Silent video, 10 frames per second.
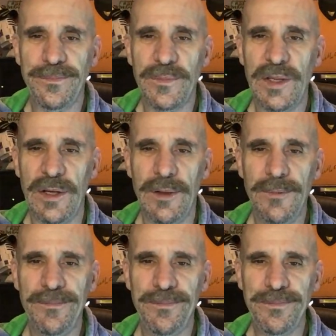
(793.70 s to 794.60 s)
You
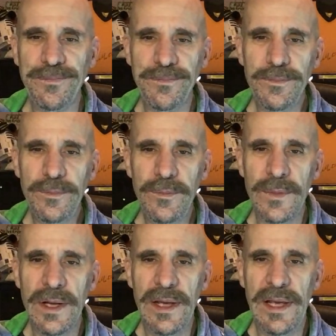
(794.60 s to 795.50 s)
know?
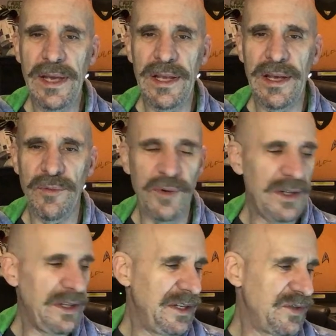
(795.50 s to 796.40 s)
It, it
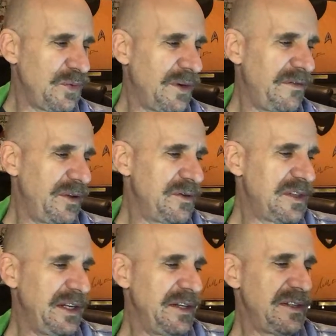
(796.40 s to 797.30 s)
really is one of those
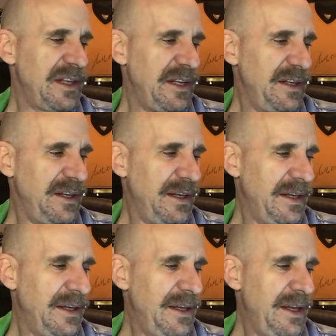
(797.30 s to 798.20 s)
things that
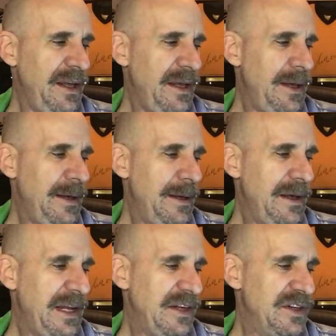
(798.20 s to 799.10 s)
uh,
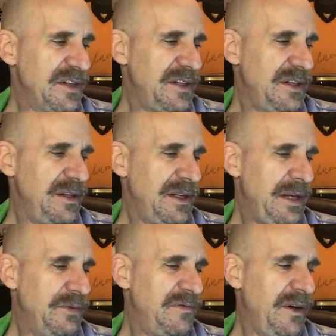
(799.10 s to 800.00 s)
he just, he
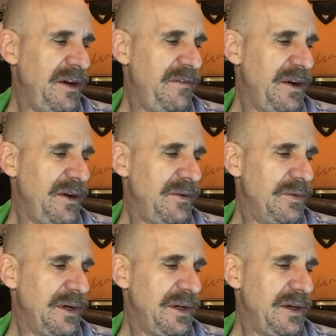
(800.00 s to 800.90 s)
was very, very
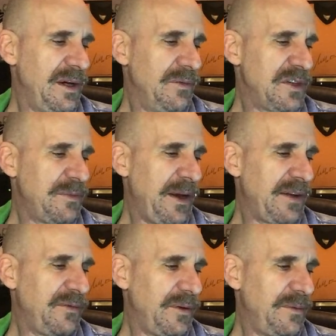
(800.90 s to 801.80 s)
re, uh,
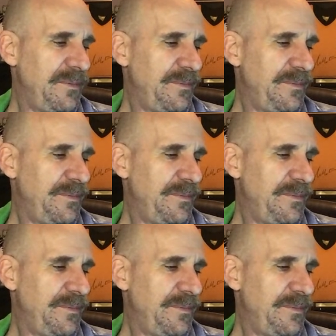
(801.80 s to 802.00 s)
respectful.